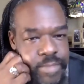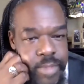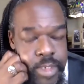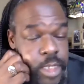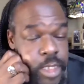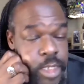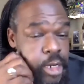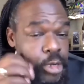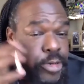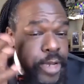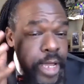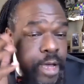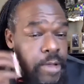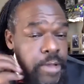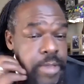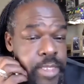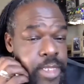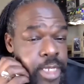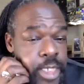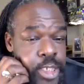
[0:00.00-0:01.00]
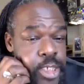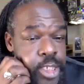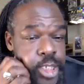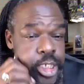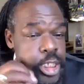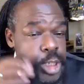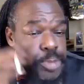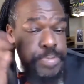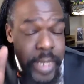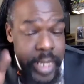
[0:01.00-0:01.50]
Now this is
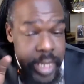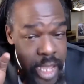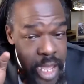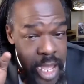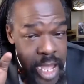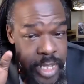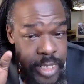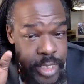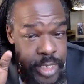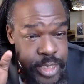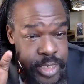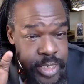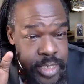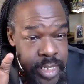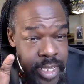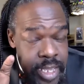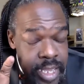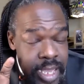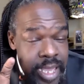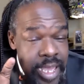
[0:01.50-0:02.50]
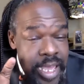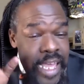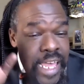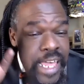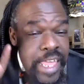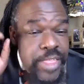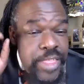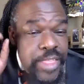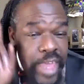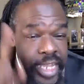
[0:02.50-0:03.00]
just because
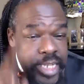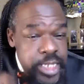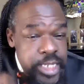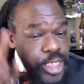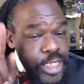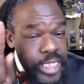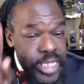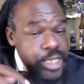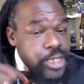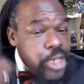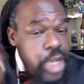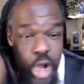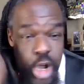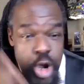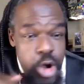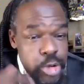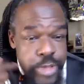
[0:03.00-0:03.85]
they just didn't know.